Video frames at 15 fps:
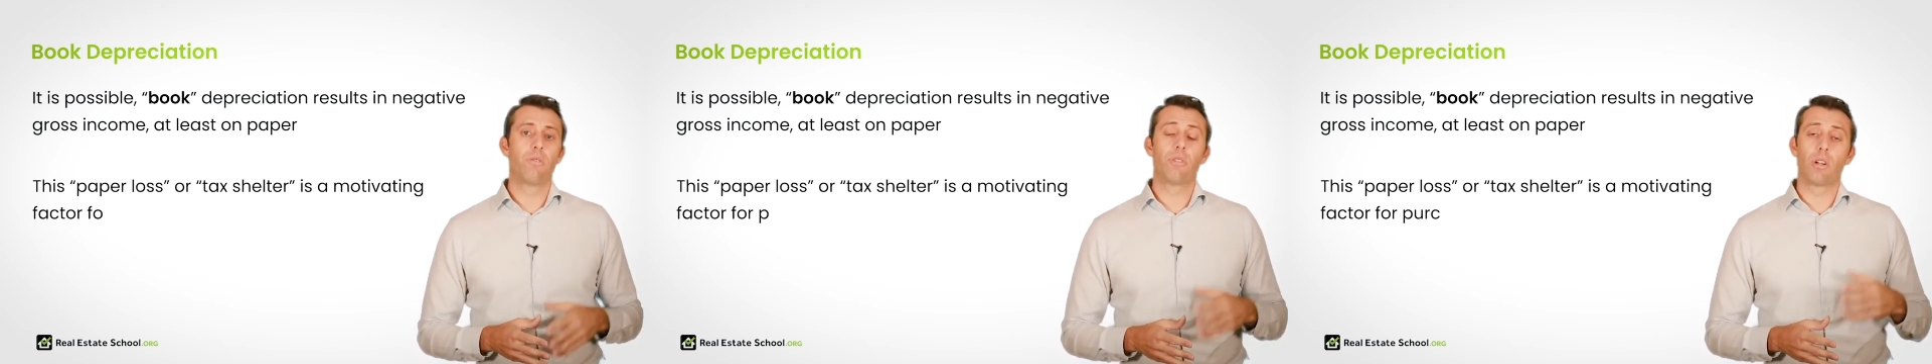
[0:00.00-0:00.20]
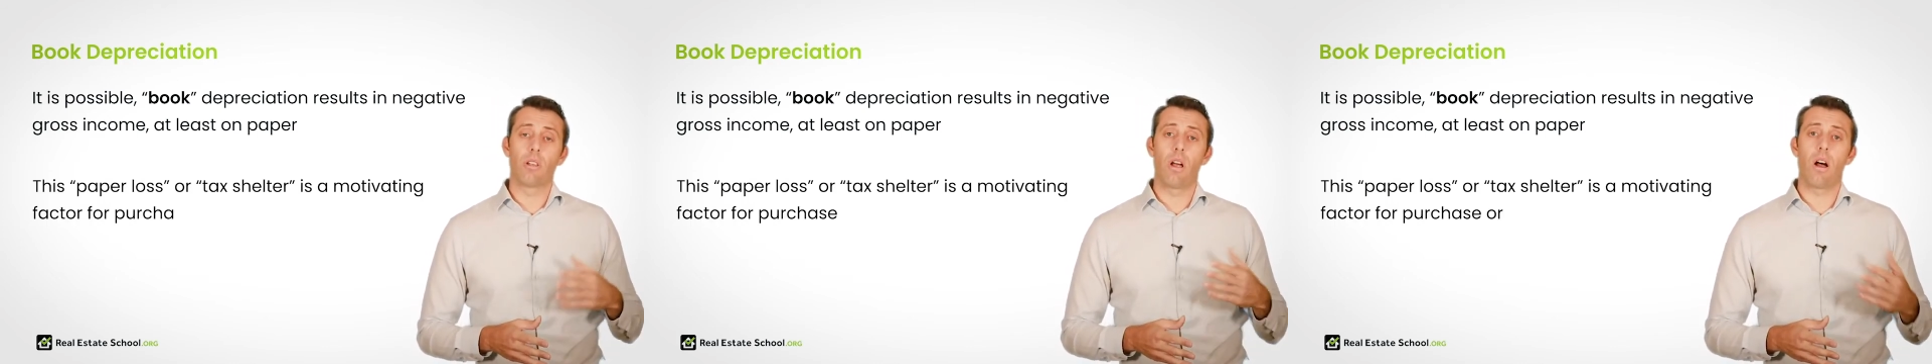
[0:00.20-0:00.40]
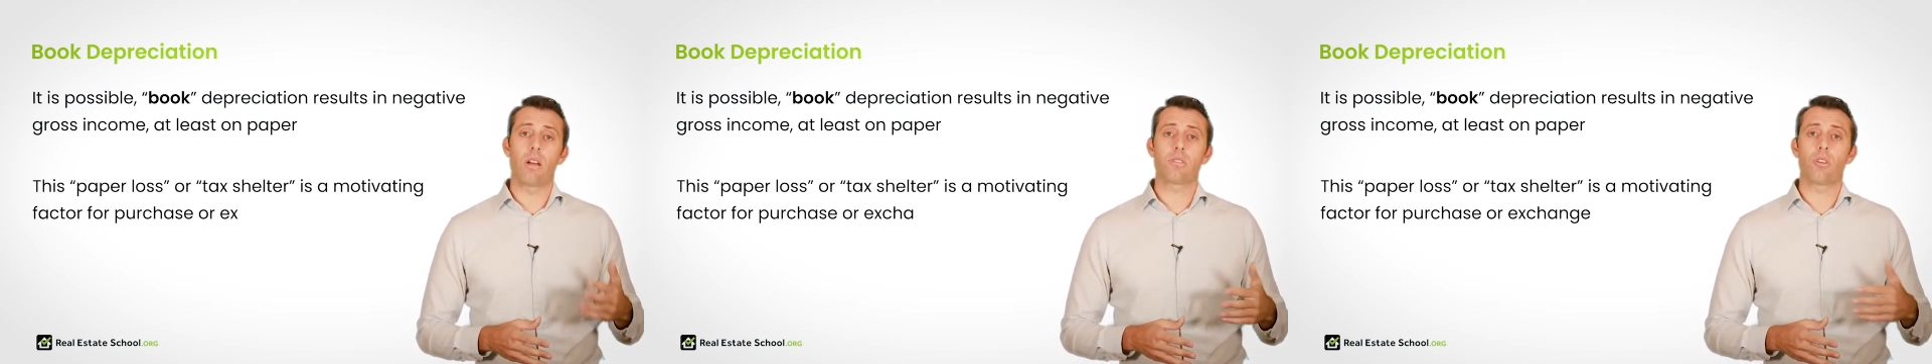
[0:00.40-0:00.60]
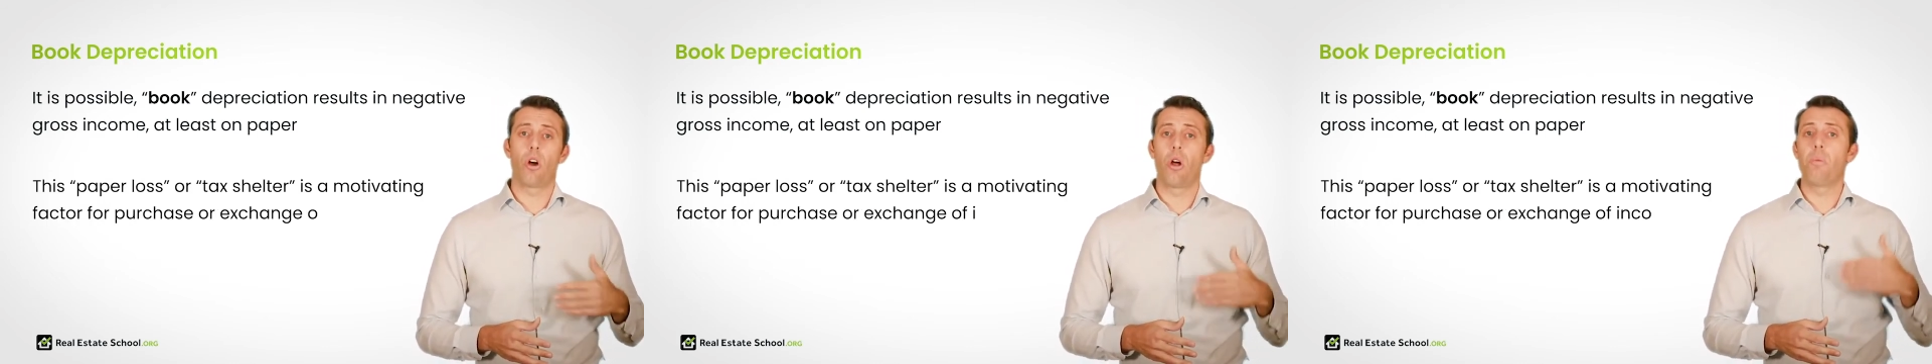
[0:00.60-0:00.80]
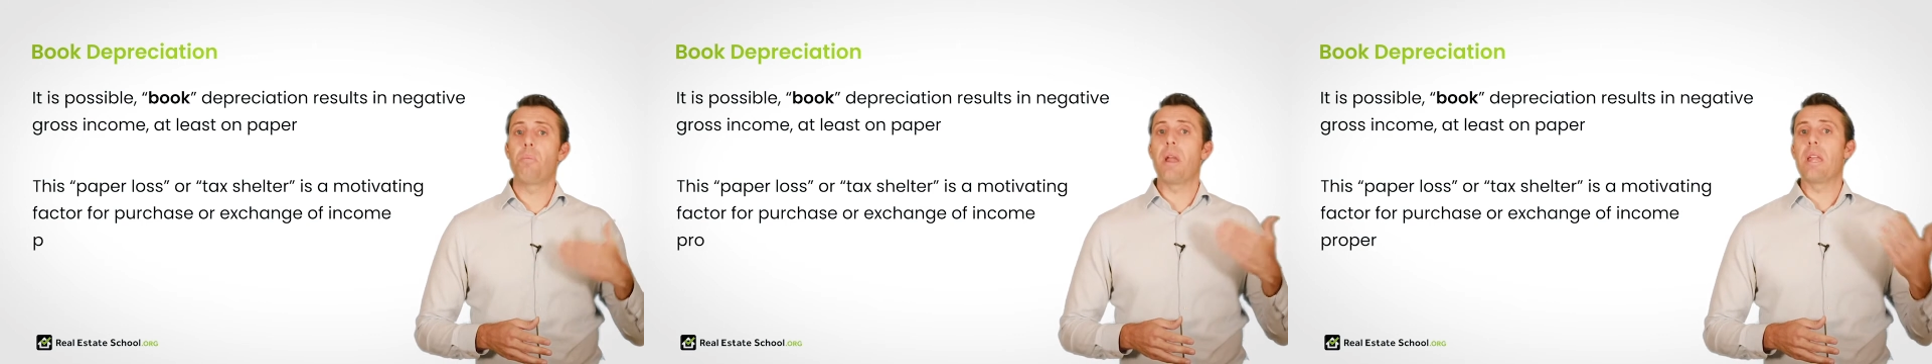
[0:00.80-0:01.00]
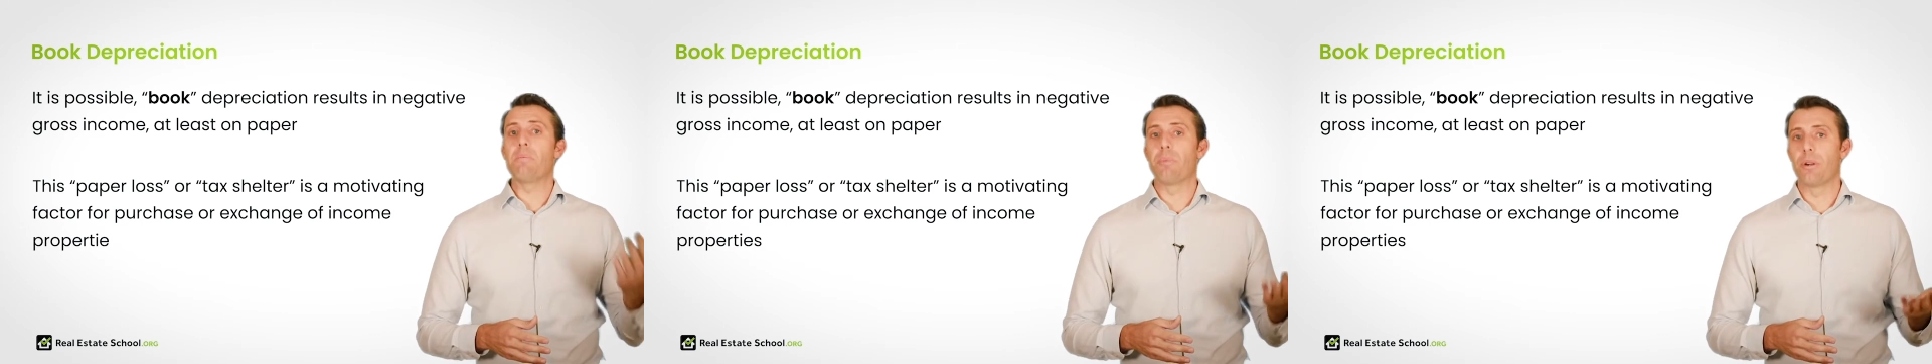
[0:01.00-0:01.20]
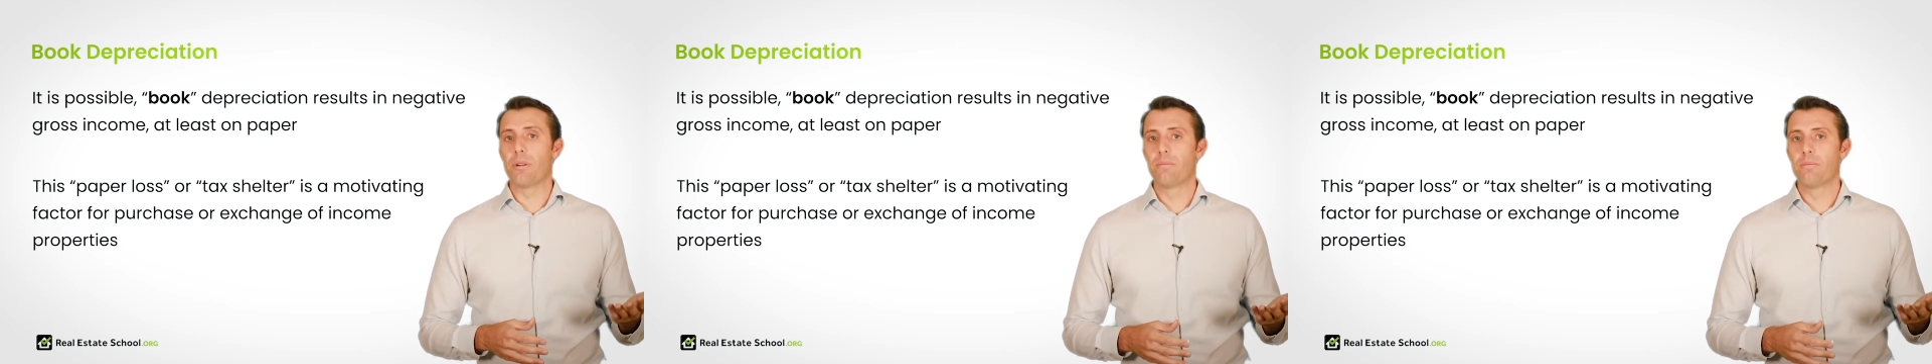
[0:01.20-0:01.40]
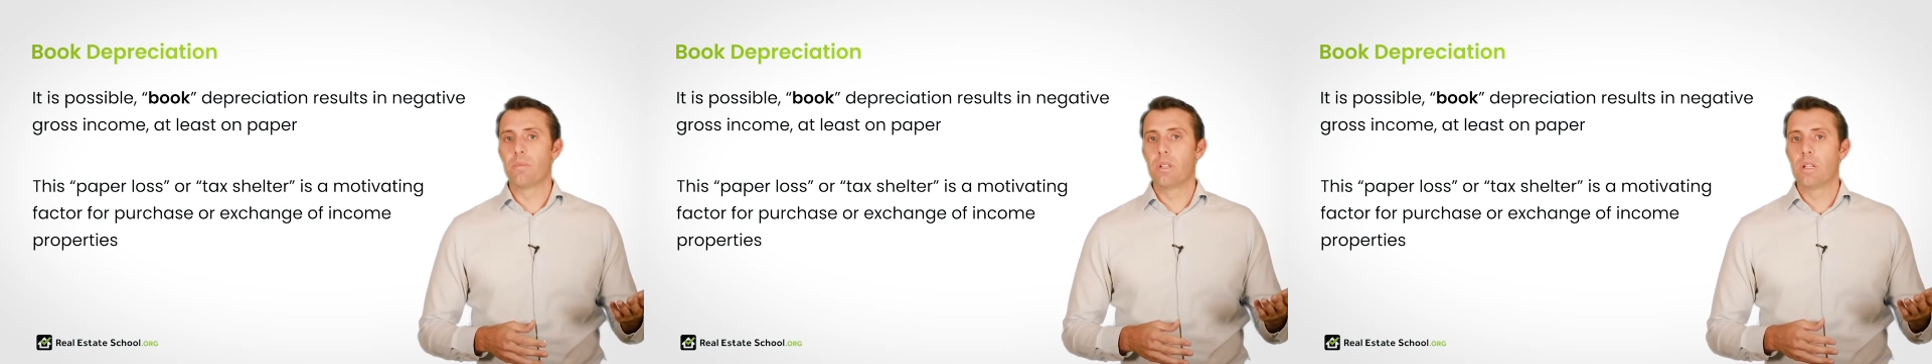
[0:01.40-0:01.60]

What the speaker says: for loss on paper,